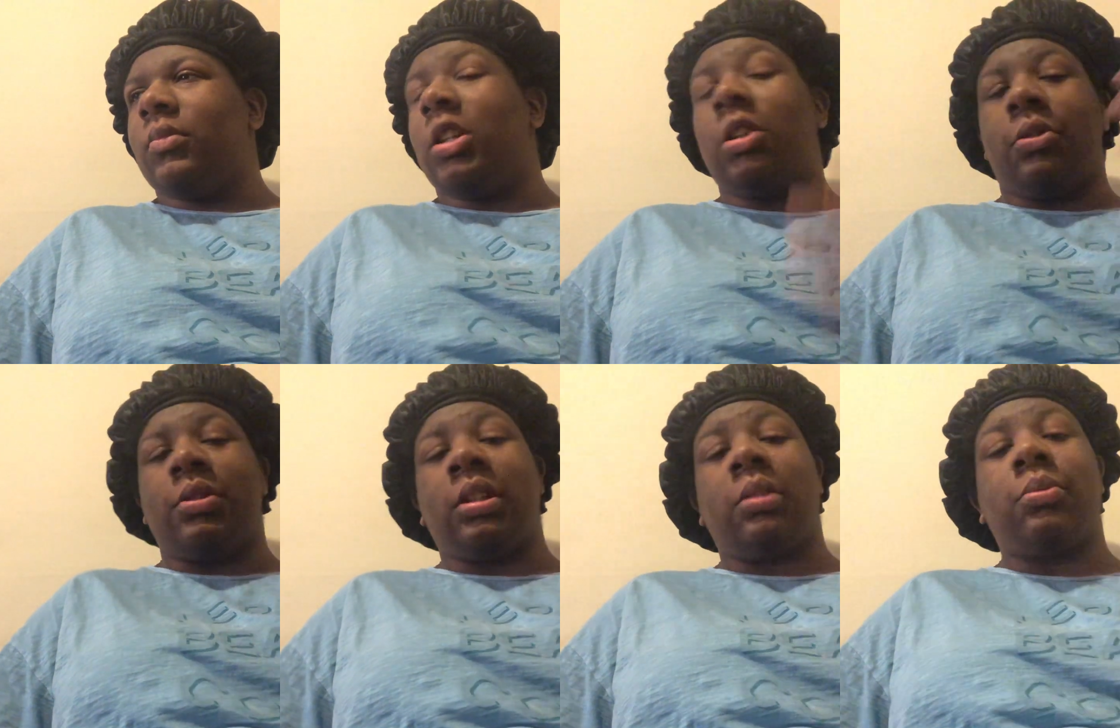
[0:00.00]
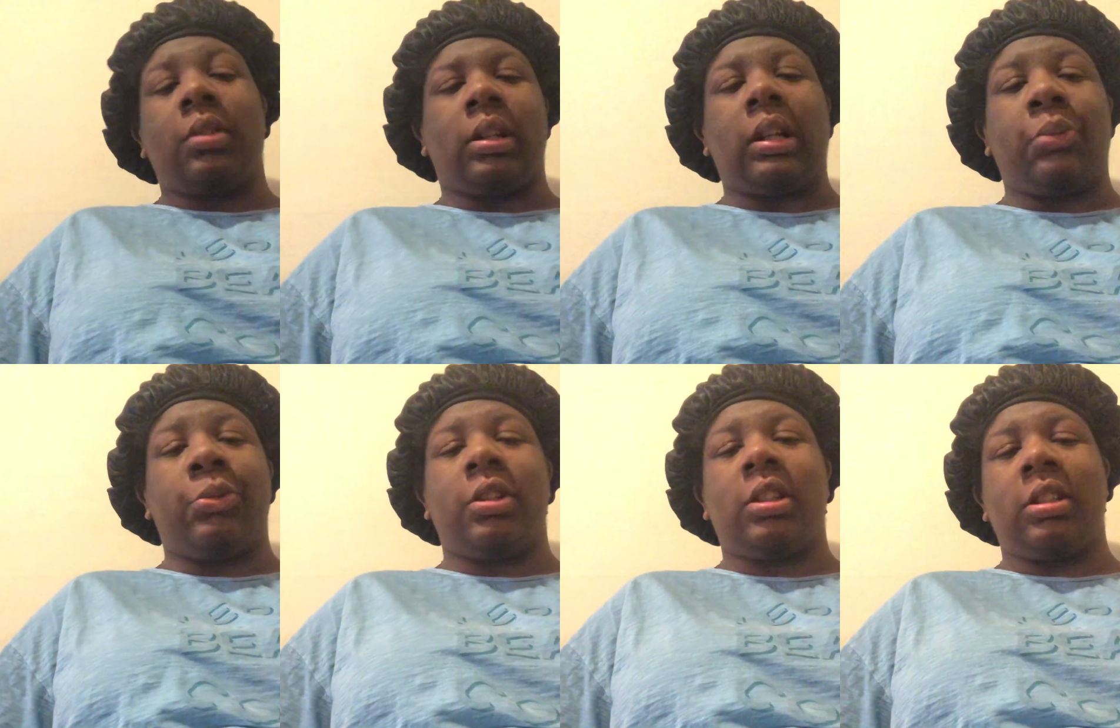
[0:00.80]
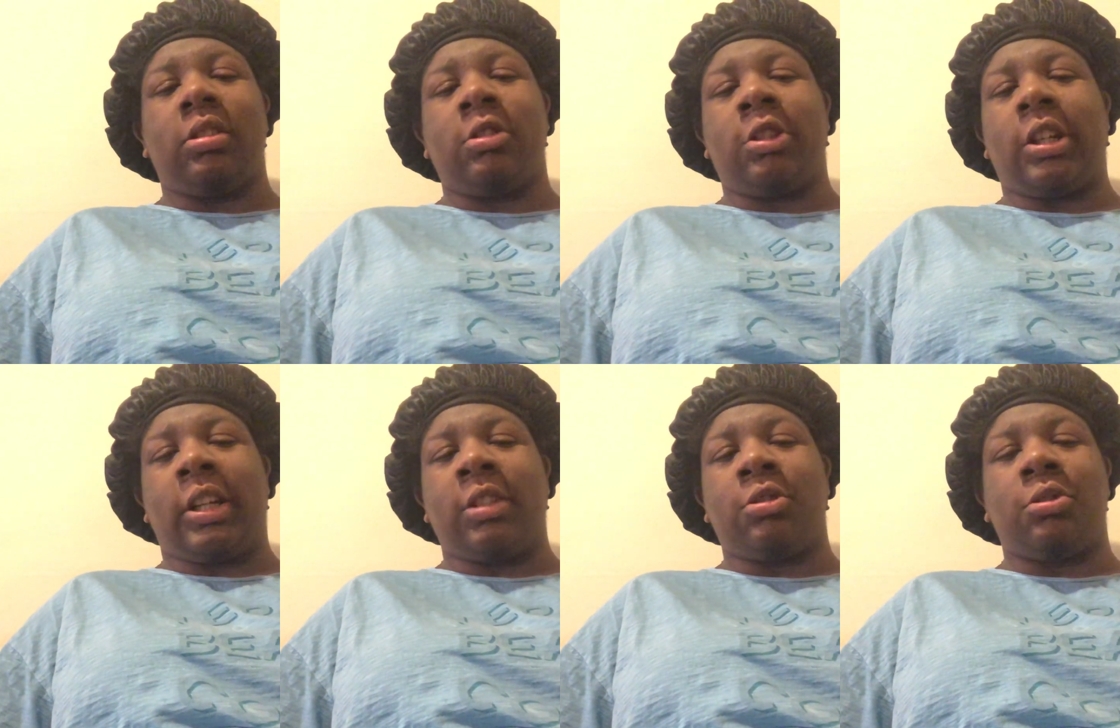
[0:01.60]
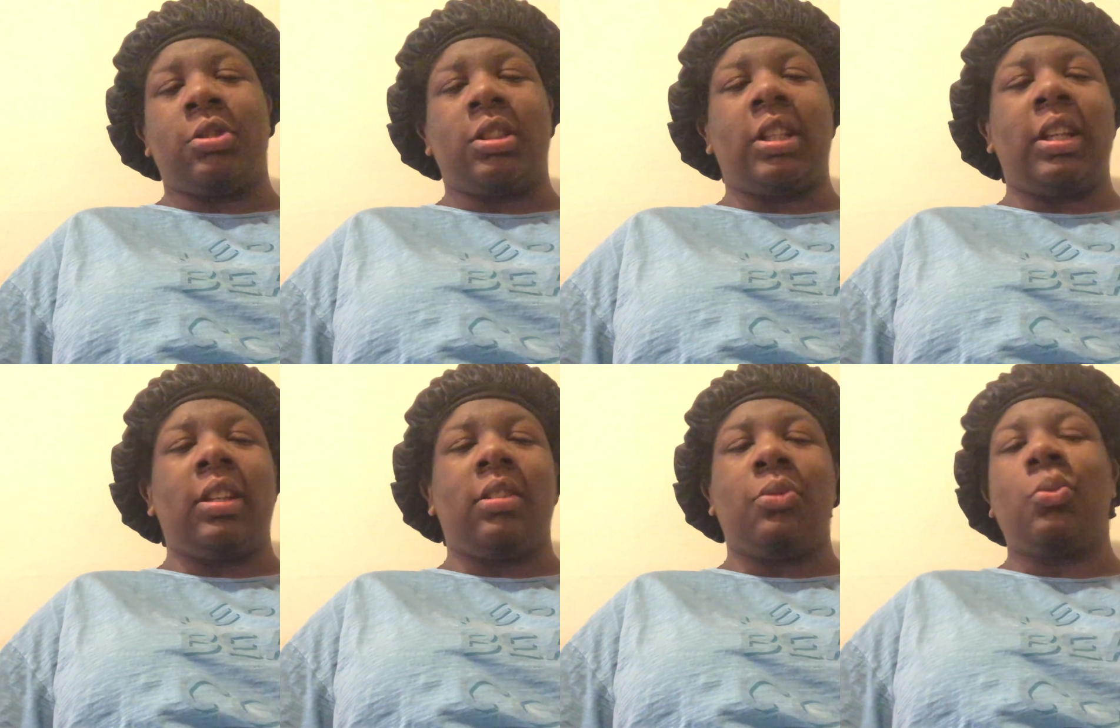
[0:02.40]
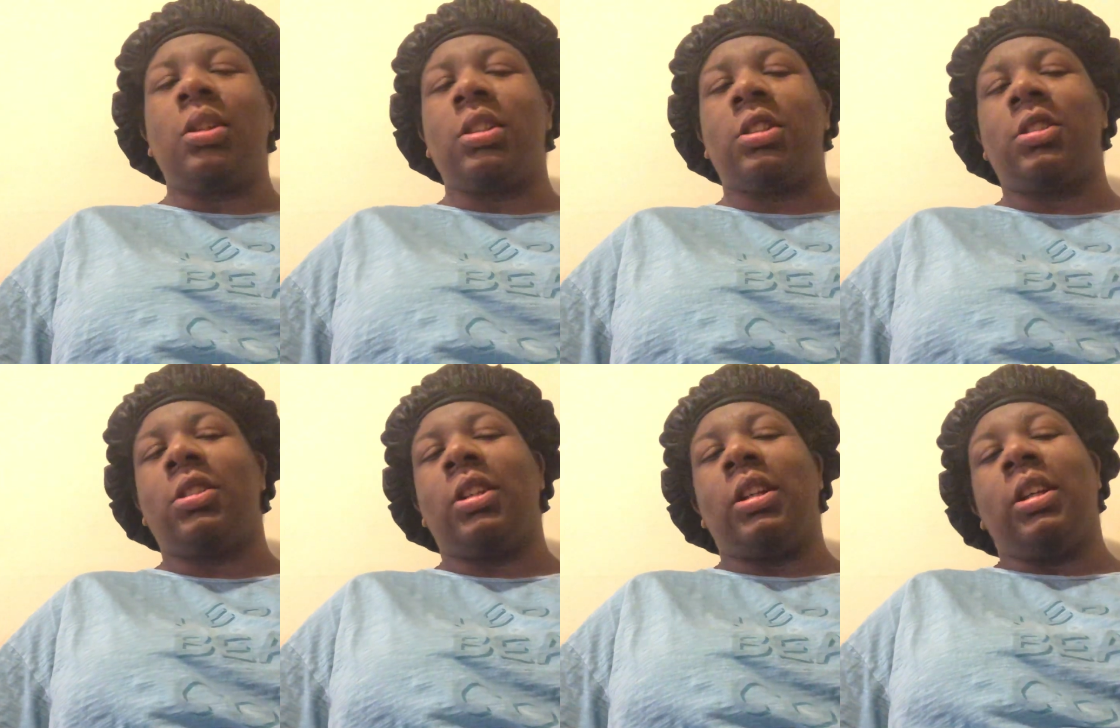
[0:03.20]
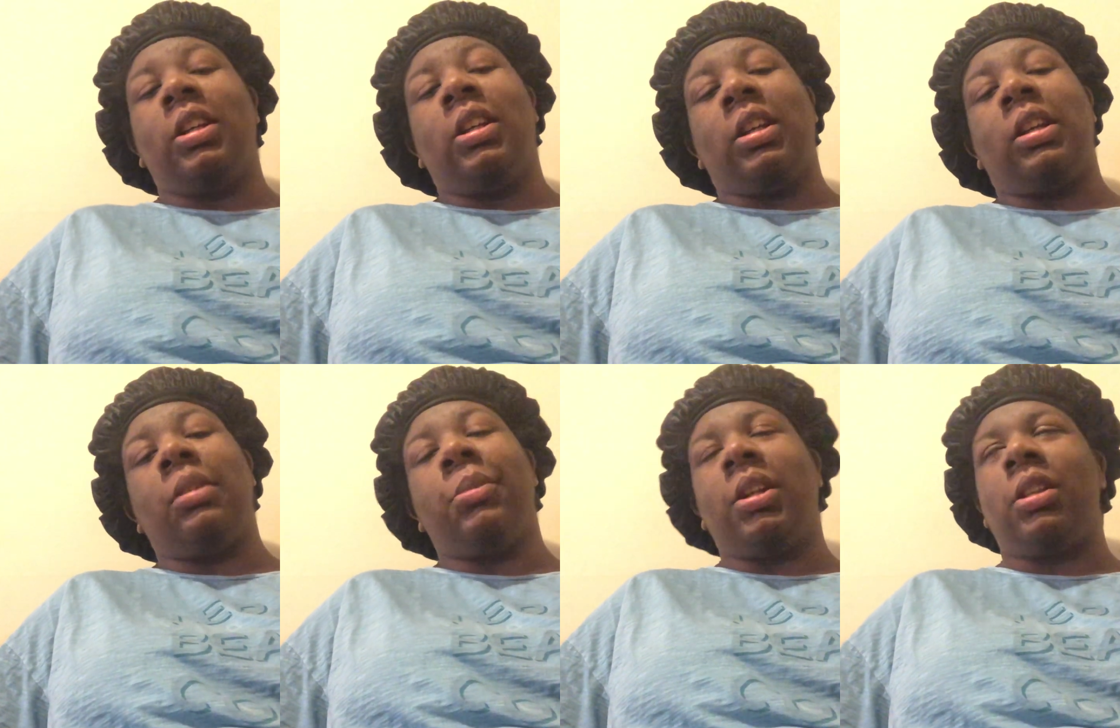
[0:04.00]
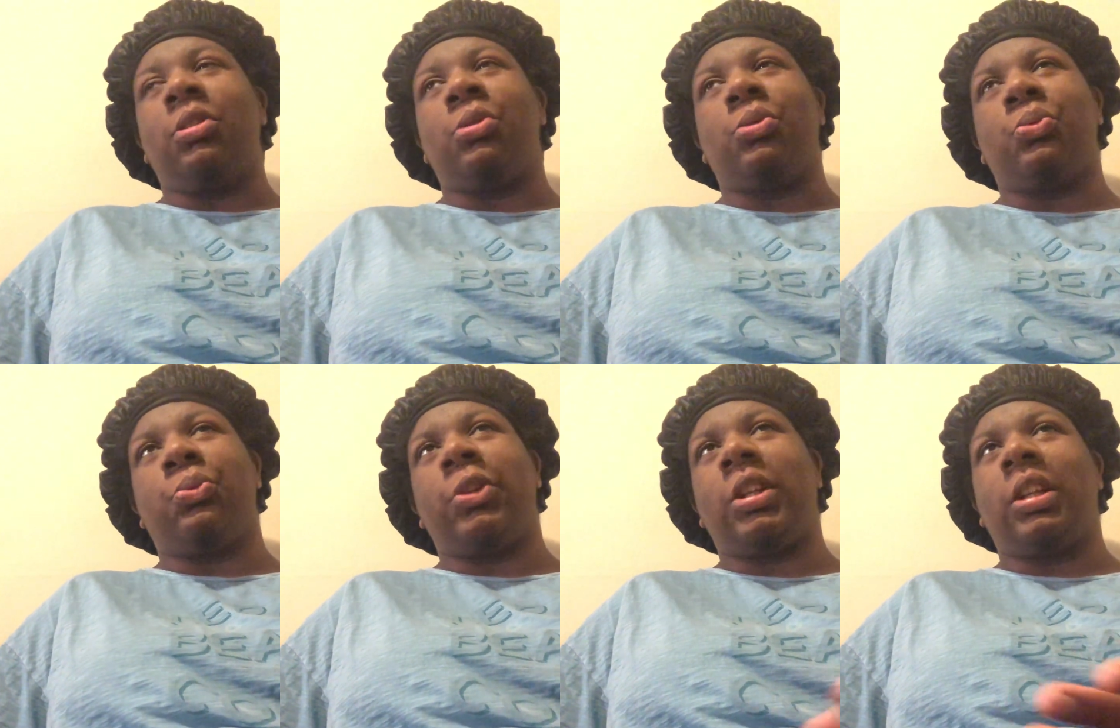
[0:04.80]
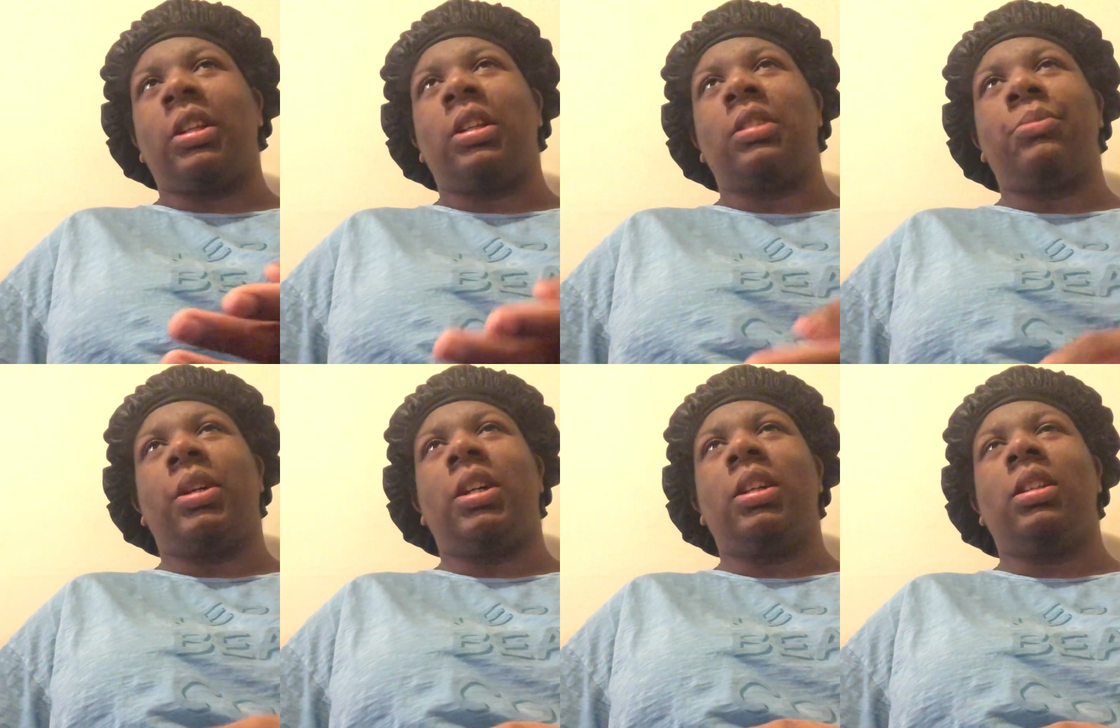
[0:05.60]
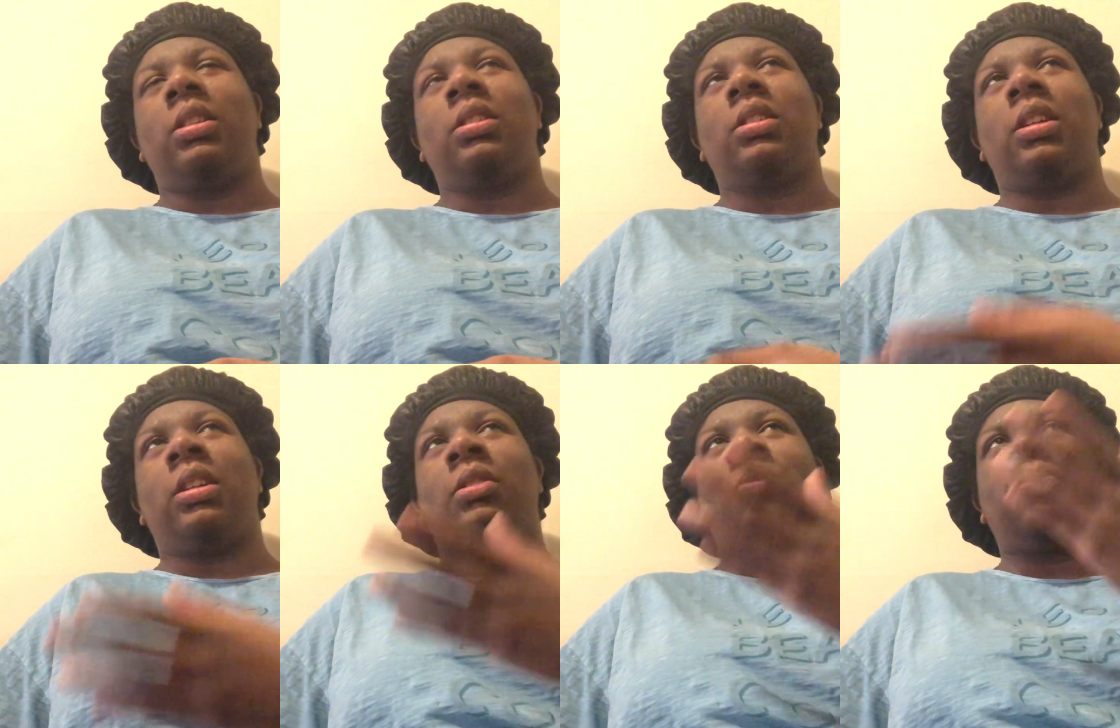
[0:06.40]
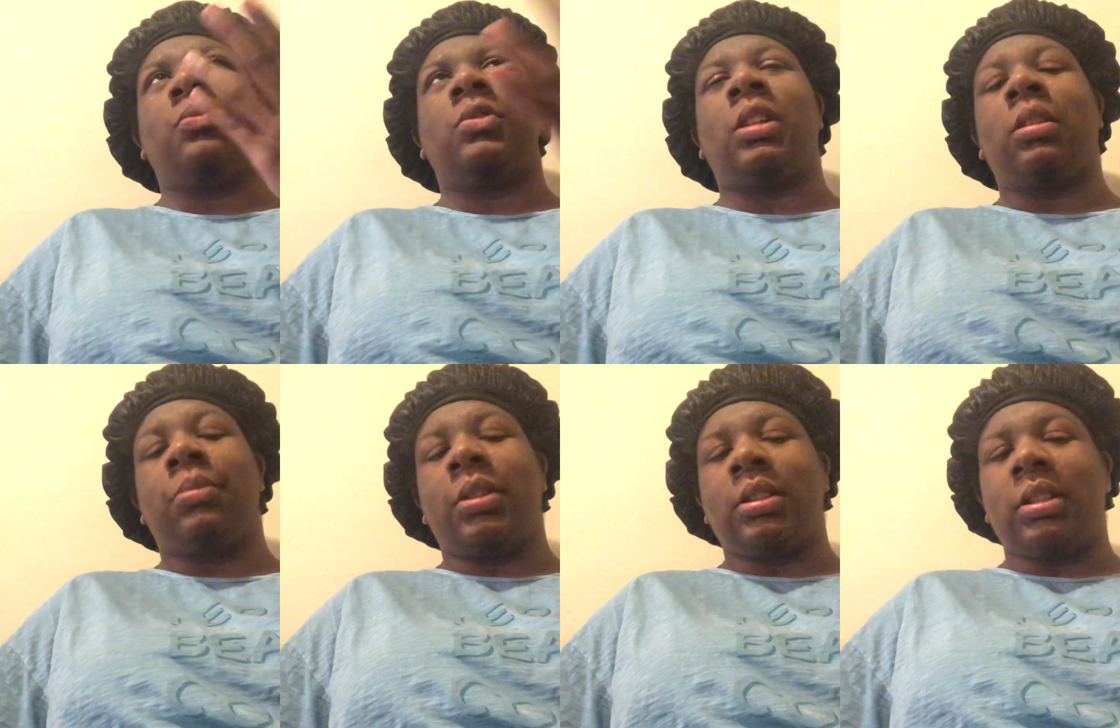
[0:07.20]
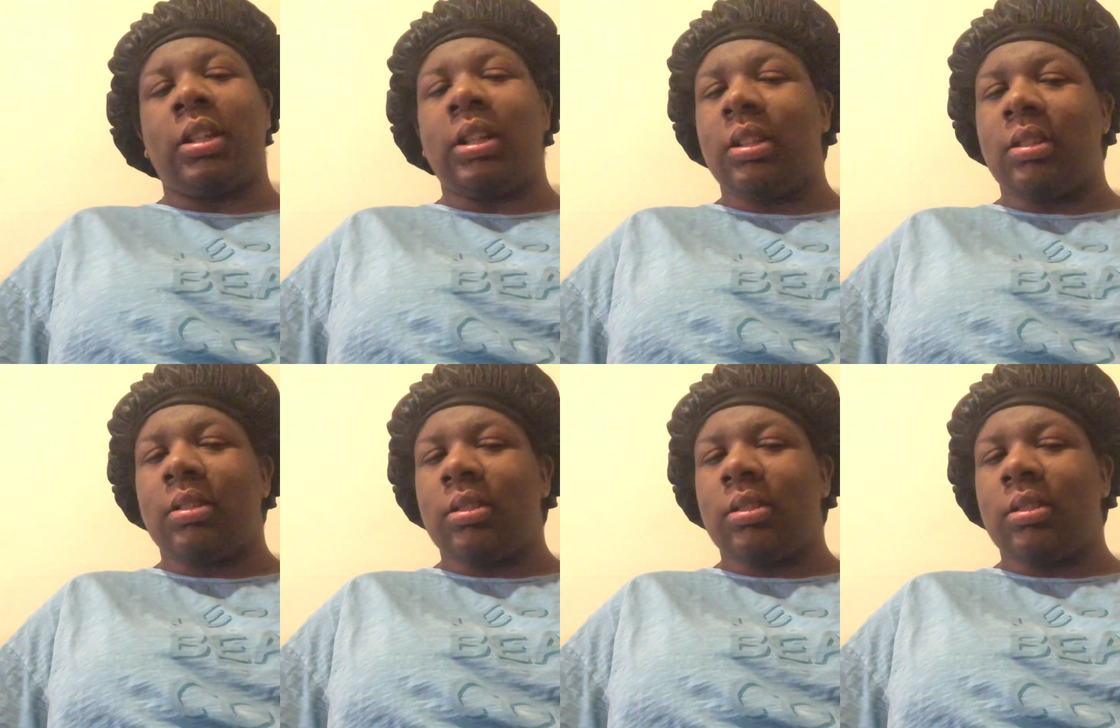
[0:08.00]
Oh, Jacob was like, I barely get under that ice cold skin, which he means reading his mind, and Jacob doesn't like